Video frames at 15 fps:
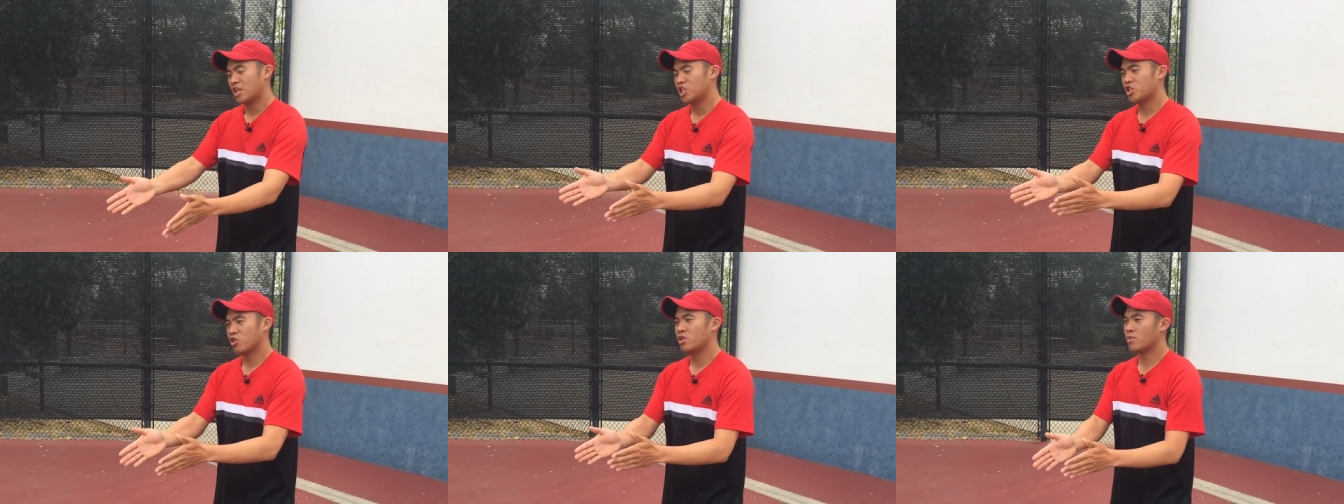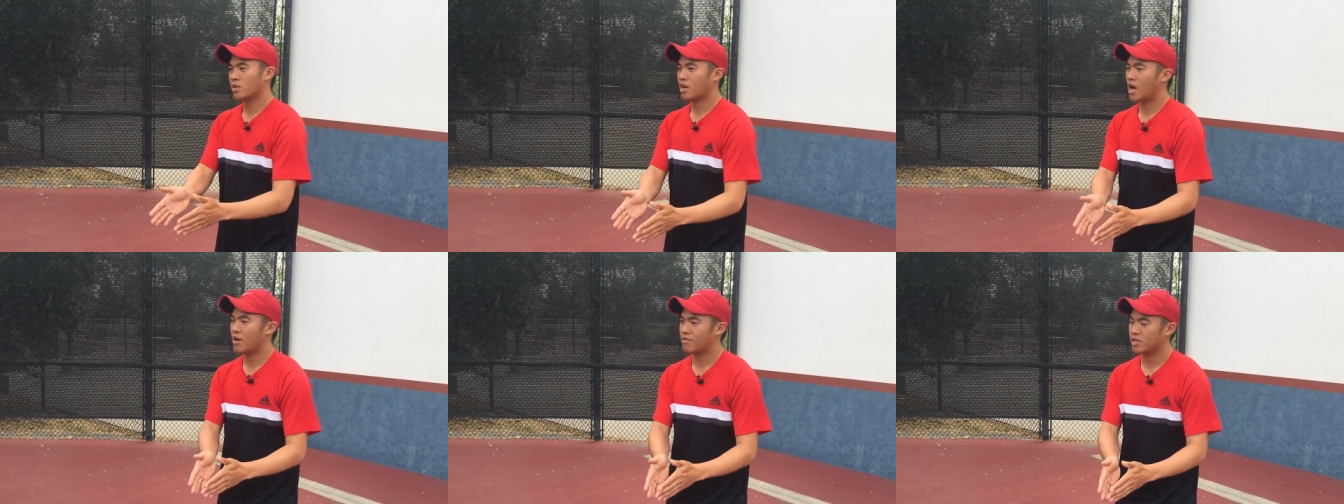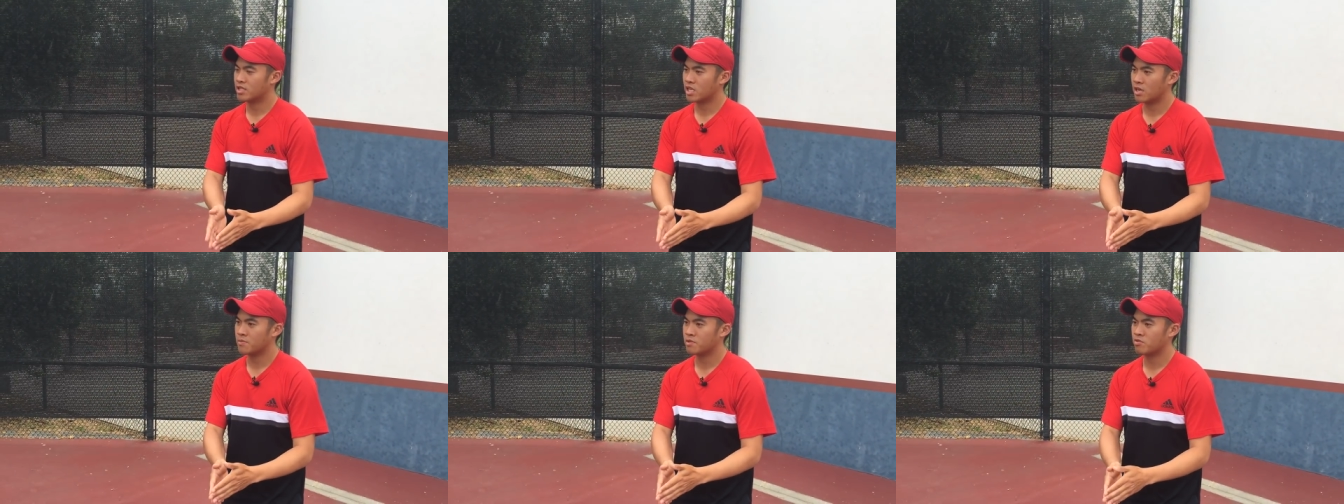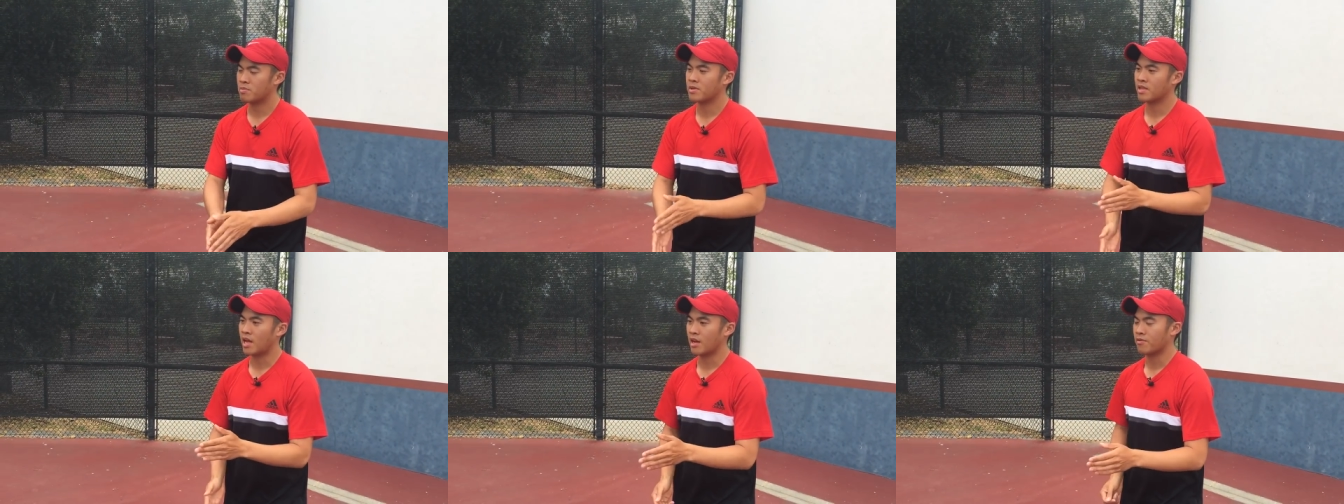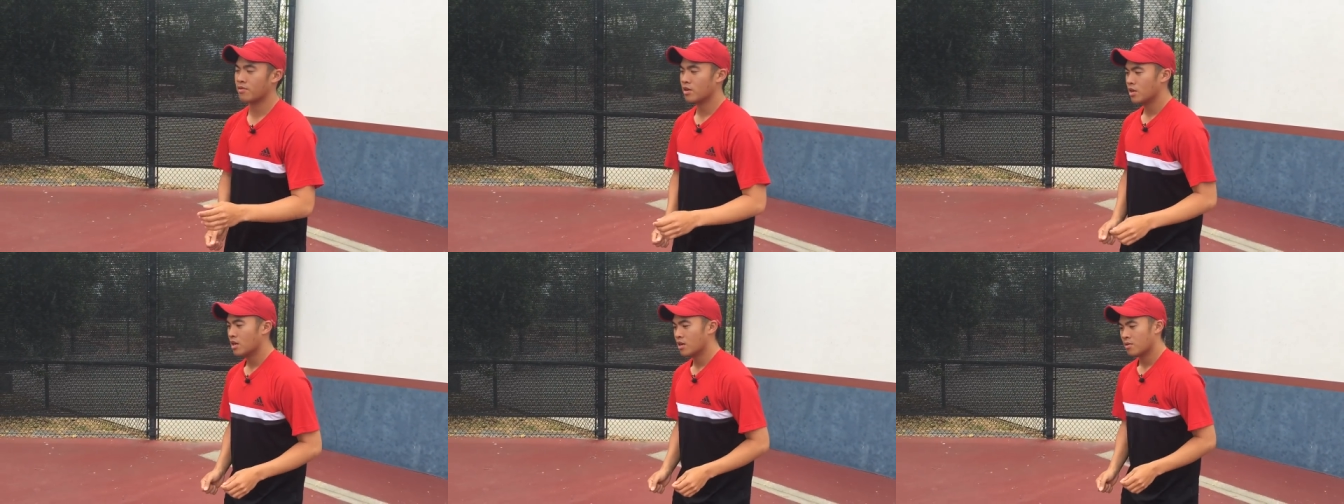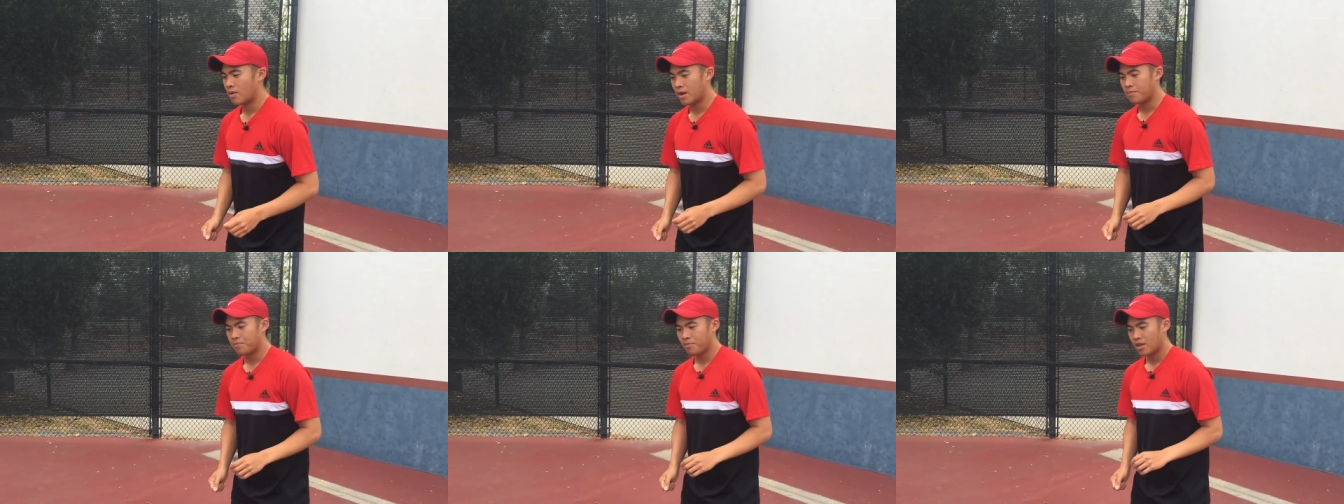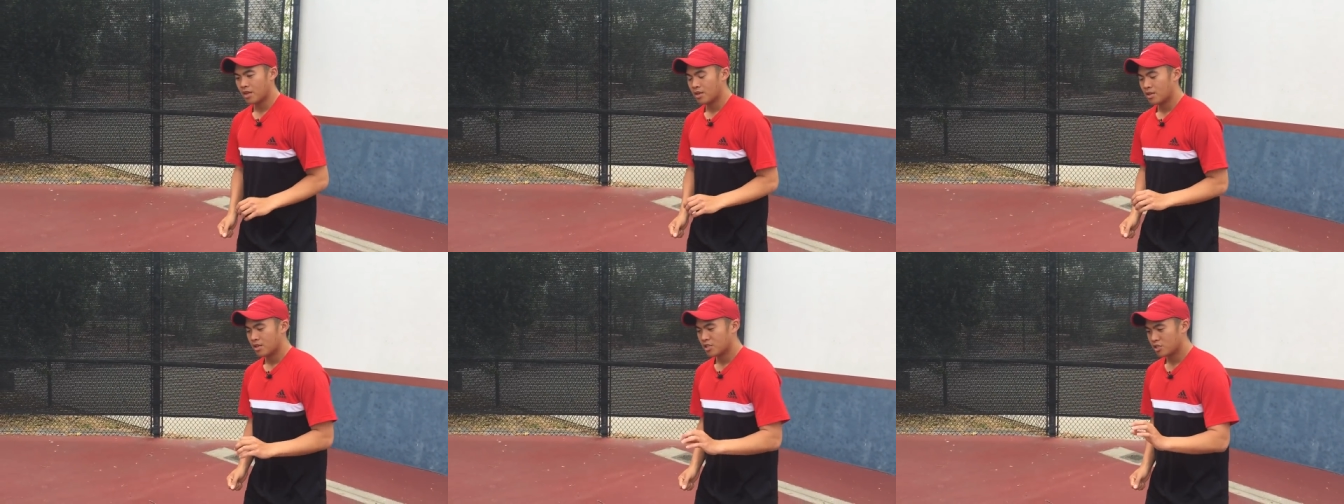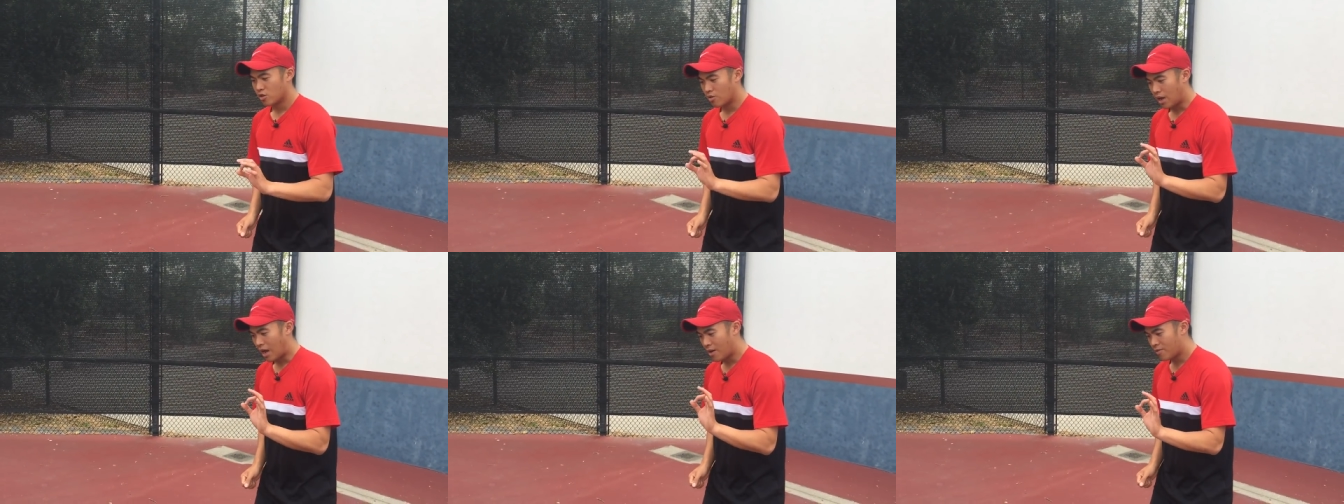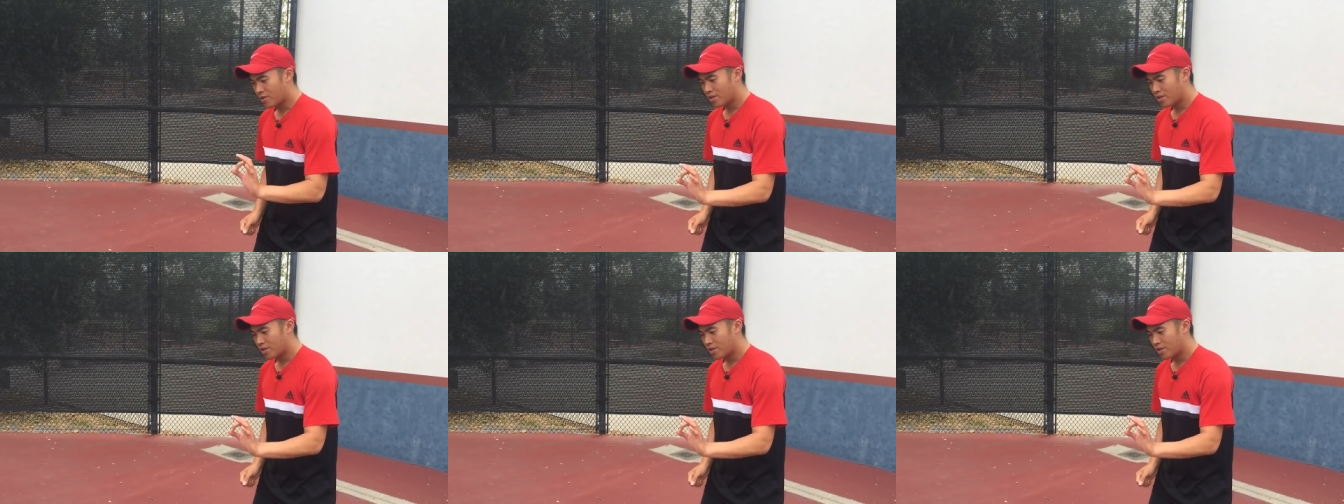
and show you where confidence comes from in life, right? So